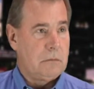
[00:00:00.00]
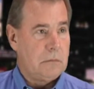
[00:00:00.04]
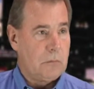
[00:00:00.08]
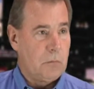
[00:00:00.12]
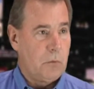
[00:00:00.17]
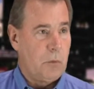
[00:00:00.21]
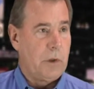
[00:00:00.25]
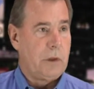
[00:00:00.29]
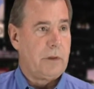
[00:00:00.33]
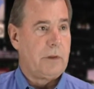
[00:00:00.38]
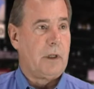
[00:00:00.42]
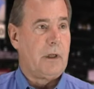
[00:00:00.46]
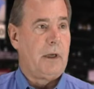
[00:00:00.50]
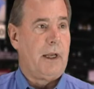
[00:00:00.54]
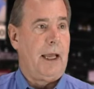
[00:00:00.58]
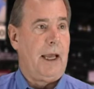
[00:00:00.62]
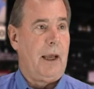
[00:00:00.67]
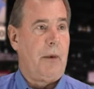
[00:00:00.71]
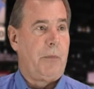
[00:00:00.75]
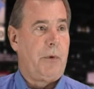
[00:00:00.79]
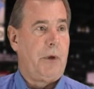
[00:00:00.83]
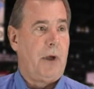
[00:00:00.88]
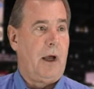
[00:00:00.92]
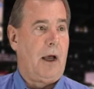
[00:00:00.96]
with the
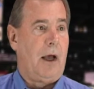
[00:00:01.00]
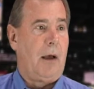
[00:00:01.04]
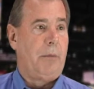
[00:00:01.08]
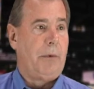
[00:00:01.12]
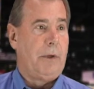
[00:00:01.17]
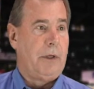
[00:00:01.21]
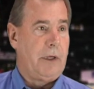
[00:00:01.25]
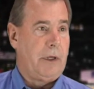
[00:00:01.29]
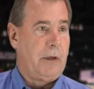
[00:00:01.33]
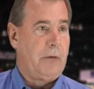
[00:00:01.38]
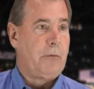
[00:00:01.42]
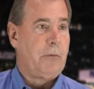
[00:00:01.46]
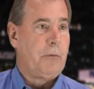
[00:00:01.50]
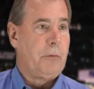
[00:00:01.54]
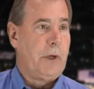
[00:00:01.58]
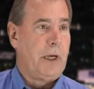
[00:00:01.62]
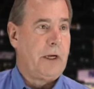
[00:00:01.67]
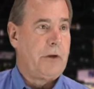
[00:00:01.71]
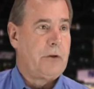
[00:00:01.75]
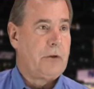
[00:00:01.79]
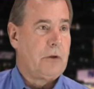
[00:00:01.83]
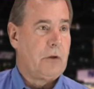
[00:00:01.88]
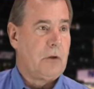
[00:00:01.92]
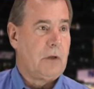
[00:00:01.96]
laptop and the
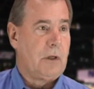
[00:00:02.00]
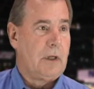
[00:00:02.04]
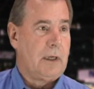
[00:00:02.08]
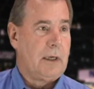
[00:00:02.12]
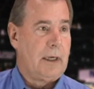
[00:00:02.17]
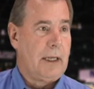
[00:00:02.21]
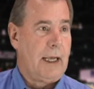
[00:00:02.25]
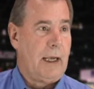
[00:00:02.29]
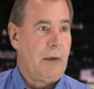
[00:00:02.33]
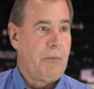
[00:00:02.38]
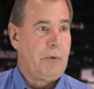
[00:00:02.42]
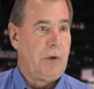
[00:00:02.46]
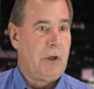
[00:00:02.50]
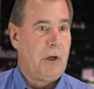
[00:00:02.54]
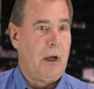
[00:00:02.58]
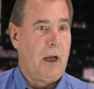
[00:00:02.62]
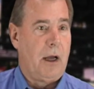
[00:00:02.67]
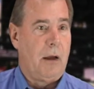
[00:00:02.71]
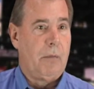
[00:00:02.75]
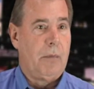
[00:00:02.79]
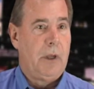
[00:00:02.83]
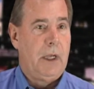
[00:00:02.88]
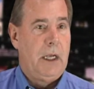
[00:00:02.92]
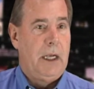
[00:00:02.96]
information on the
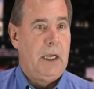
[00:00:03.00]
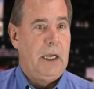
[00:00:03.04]
laptop,